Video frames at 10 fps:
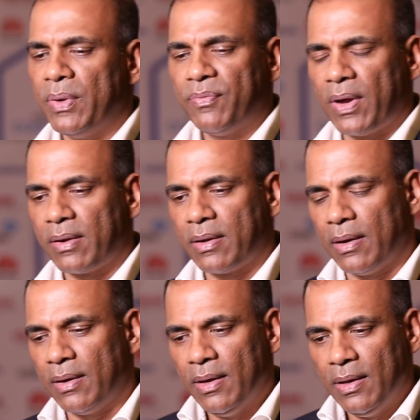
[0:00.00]
In fact,
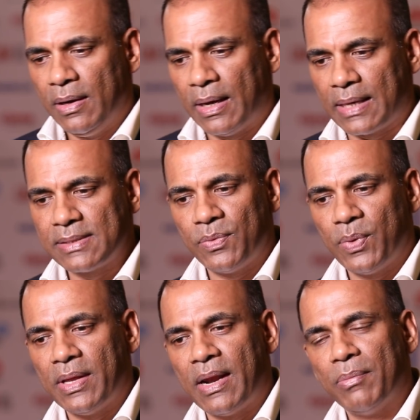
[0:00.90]
like I said,
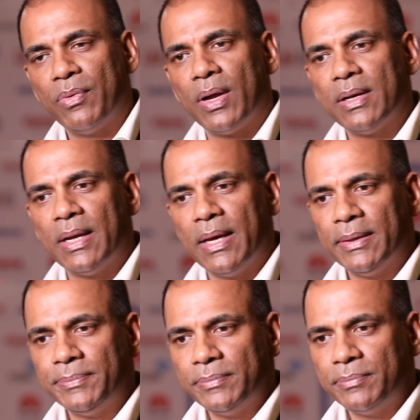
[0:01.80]
we're the
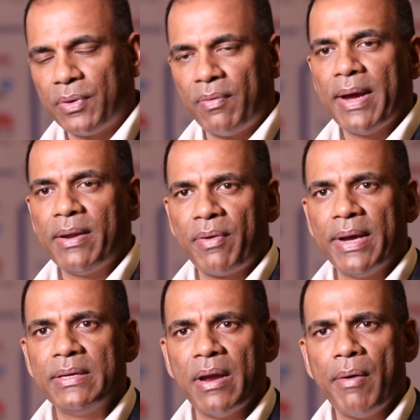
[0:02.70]
#1 provider
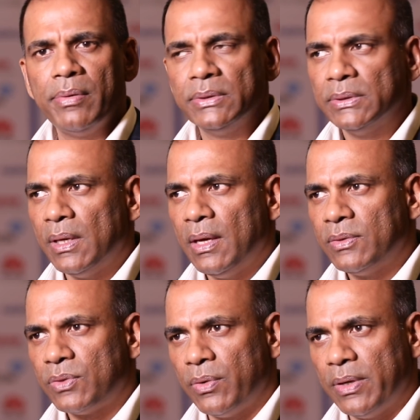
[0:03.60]
right now.
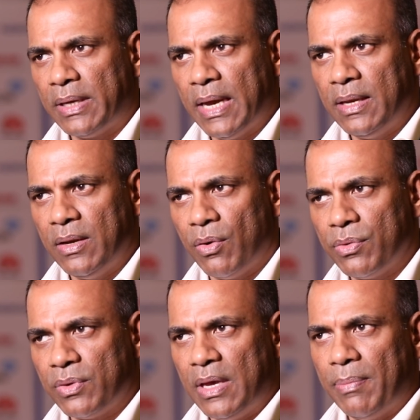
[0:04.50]
So again, in
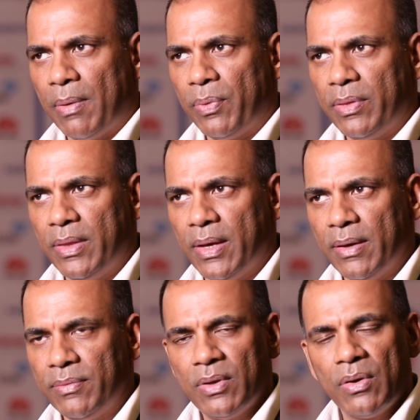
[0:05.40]
order to keep up with
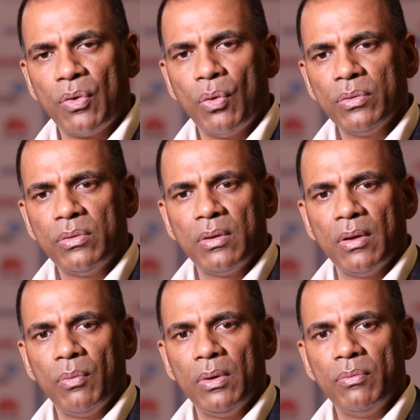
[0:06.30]
the growth,
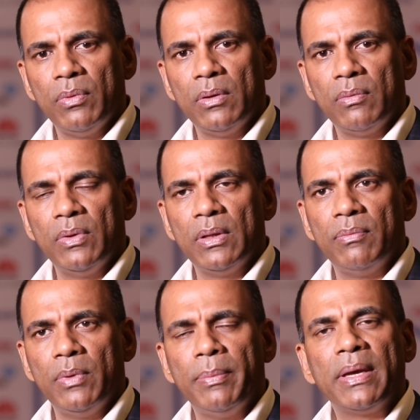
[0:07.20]

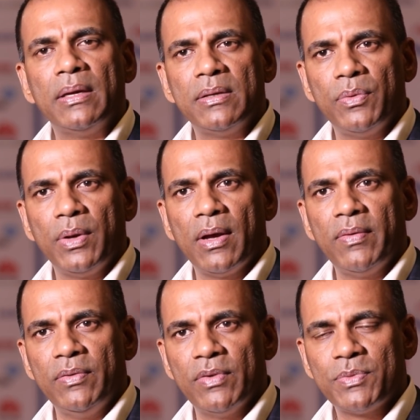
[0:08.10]
we'll be continuing
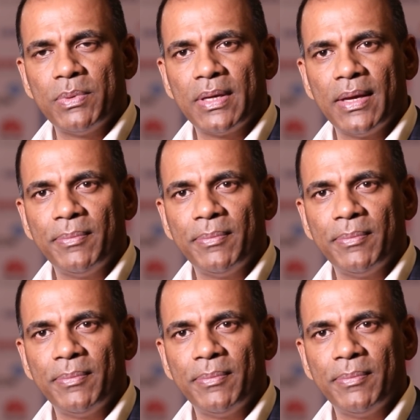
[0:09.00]
our investment here.